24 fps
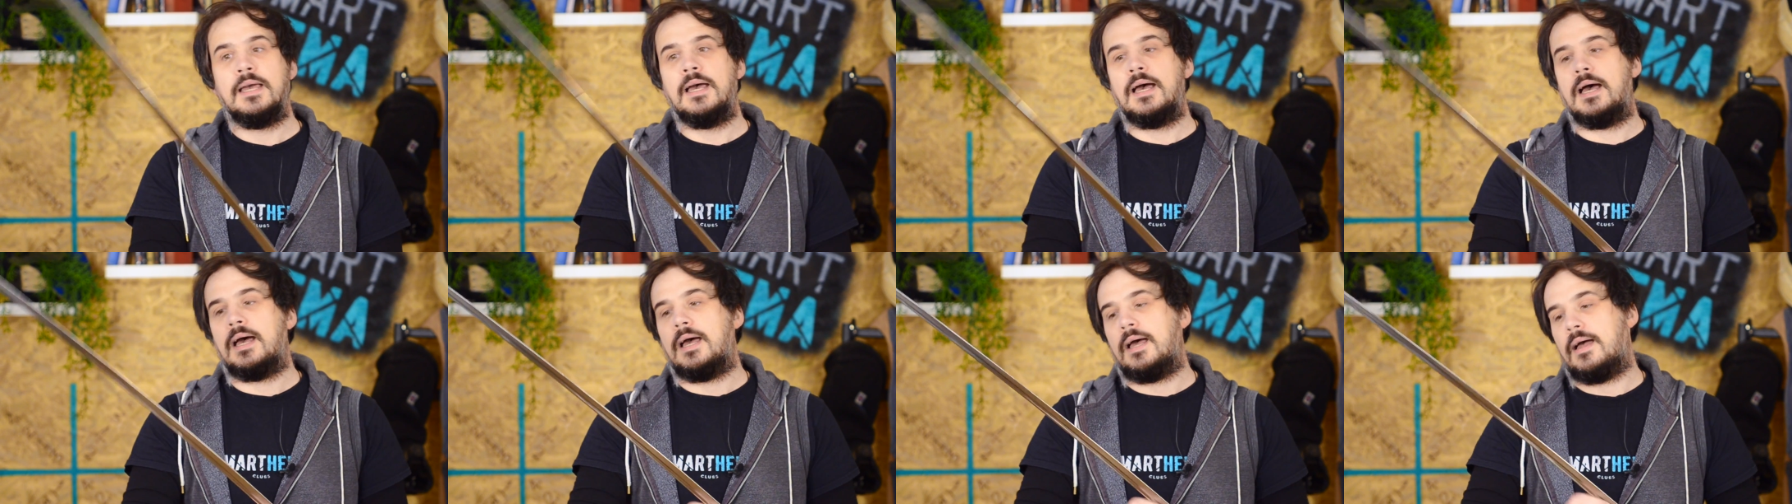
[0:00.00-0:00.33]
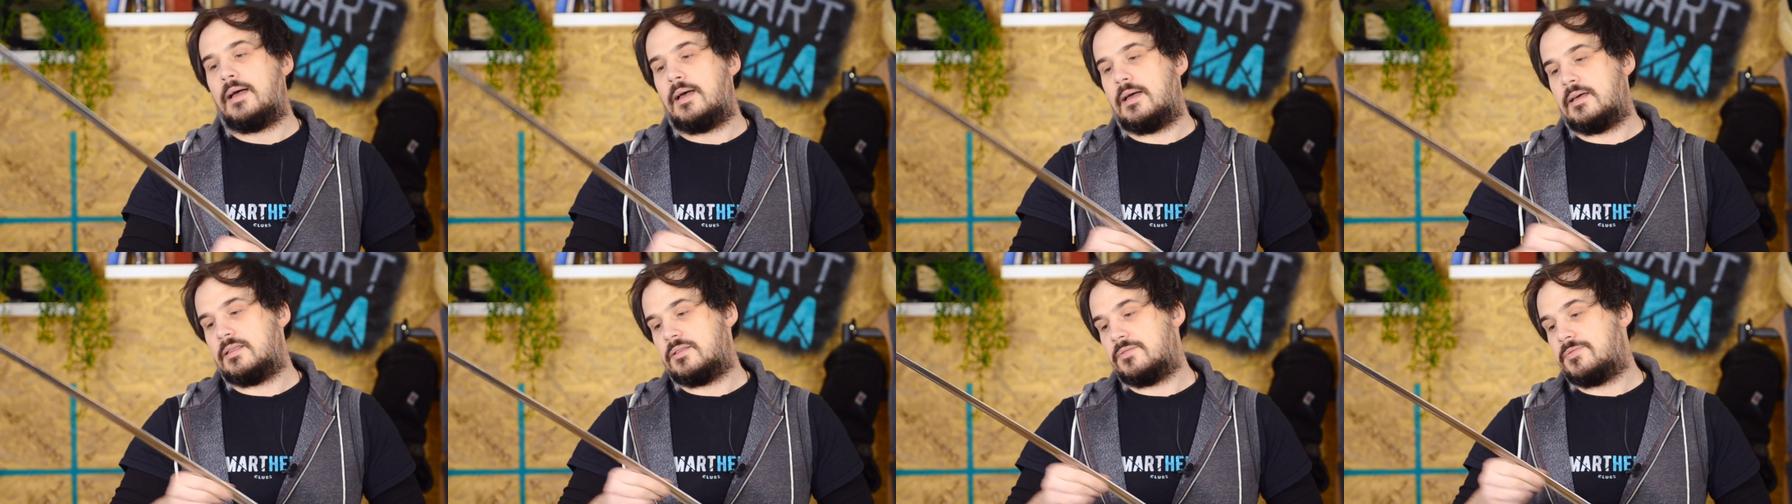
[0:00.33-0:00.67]

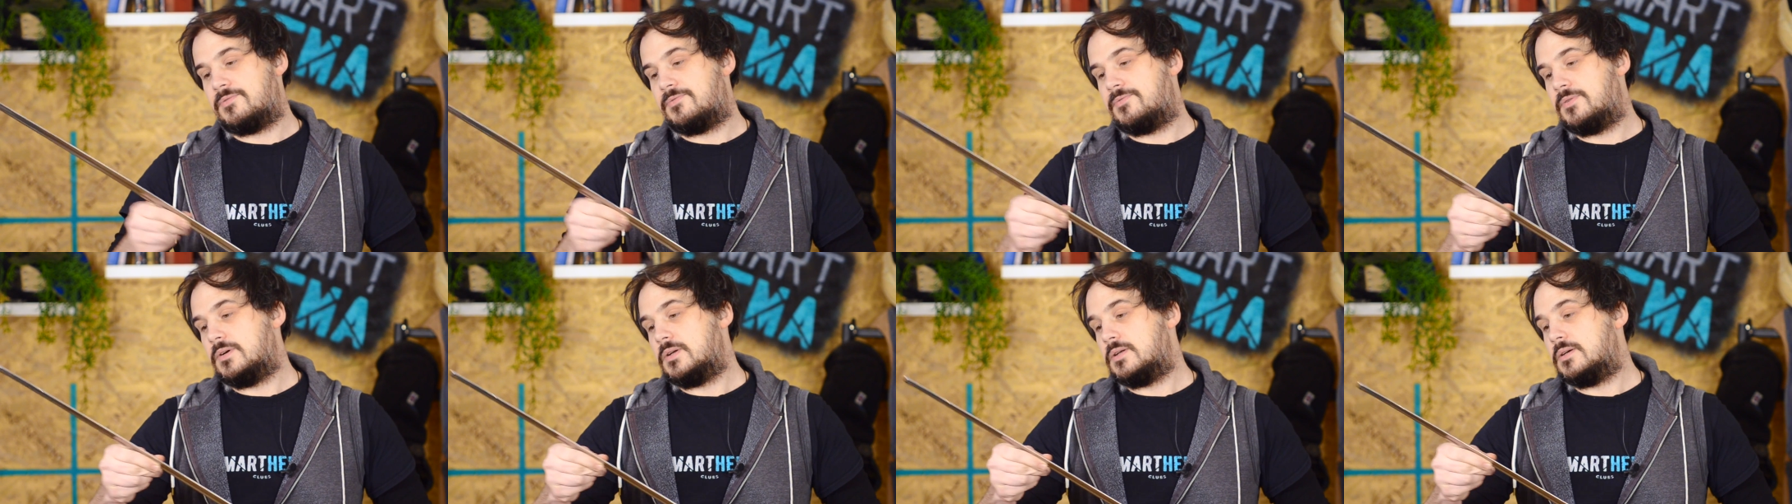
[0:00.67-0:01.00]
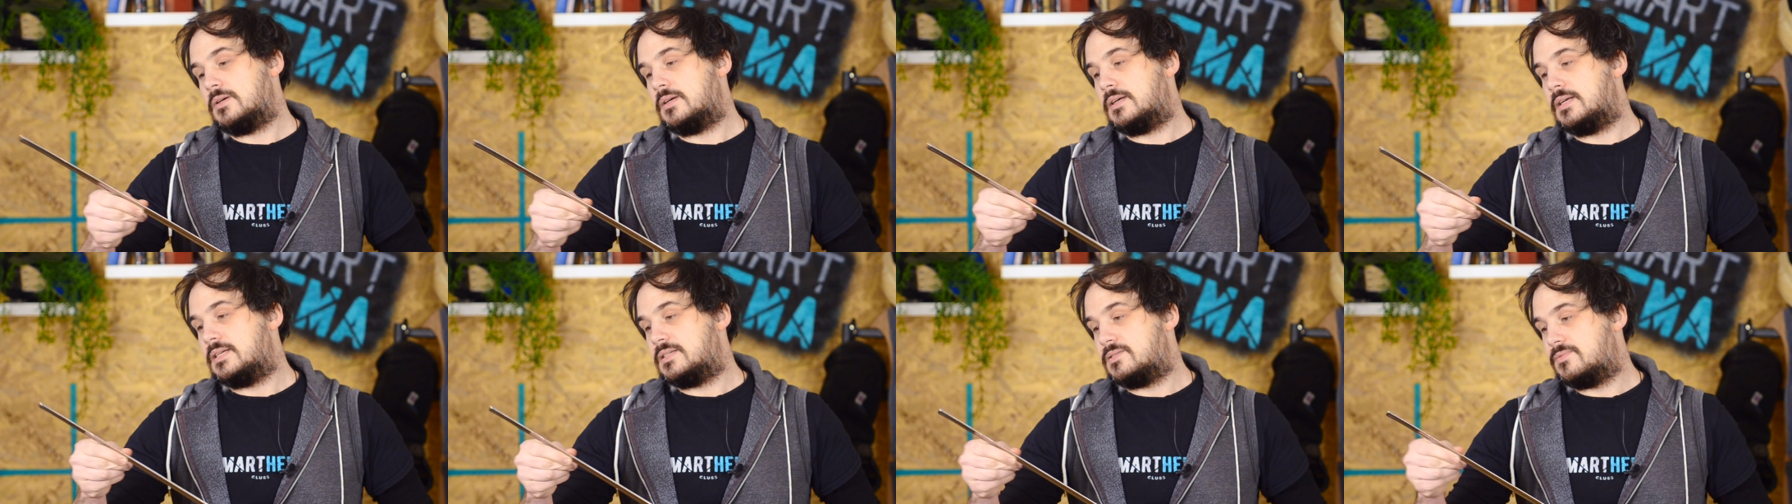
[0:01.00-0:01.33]
The
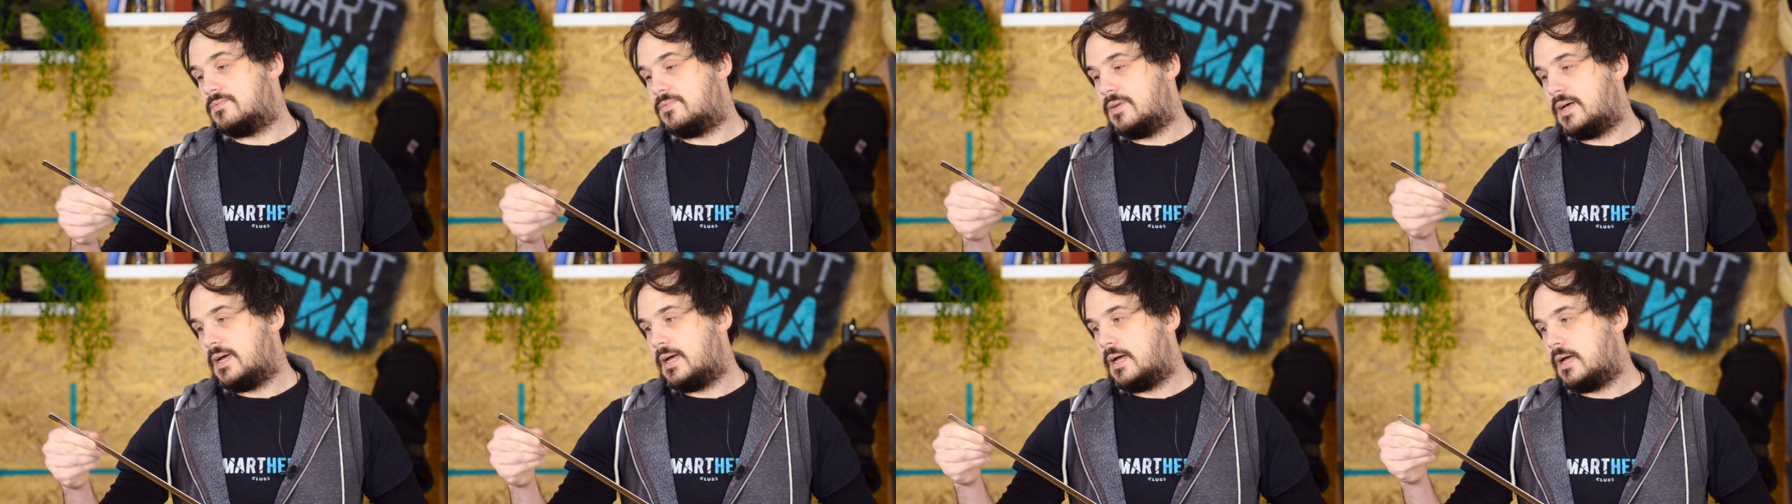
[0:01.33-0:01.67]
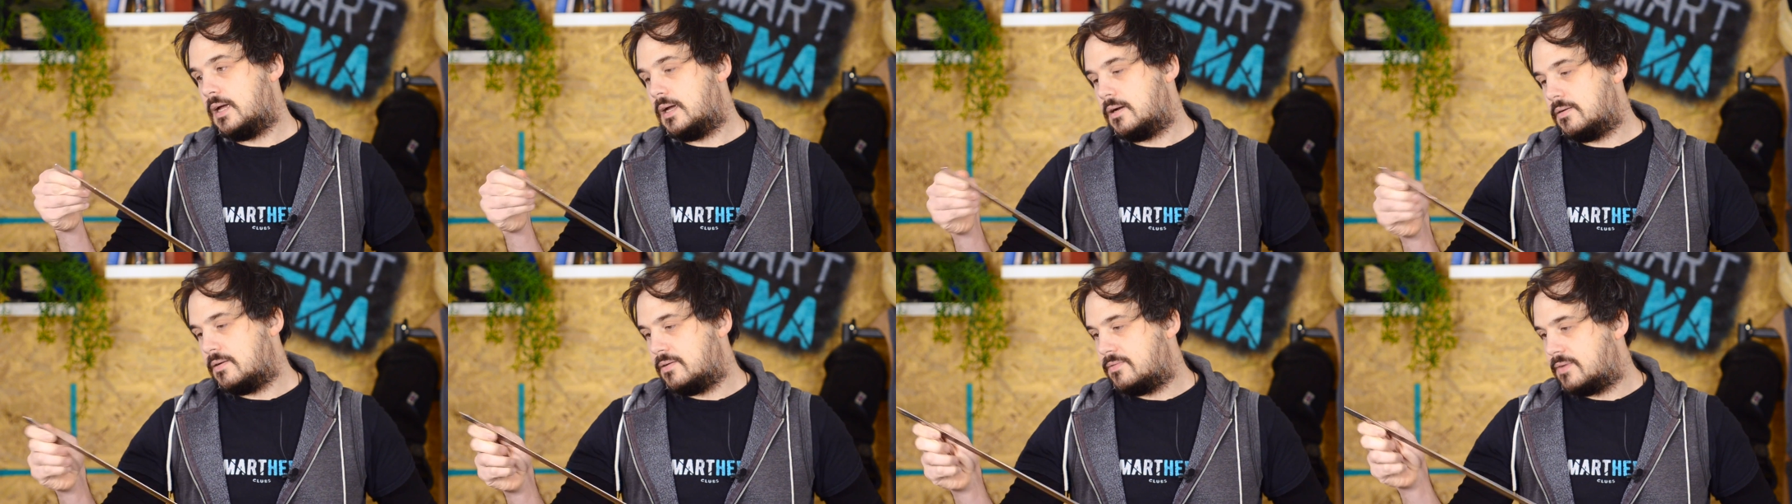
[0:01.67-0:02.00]
fuller is very,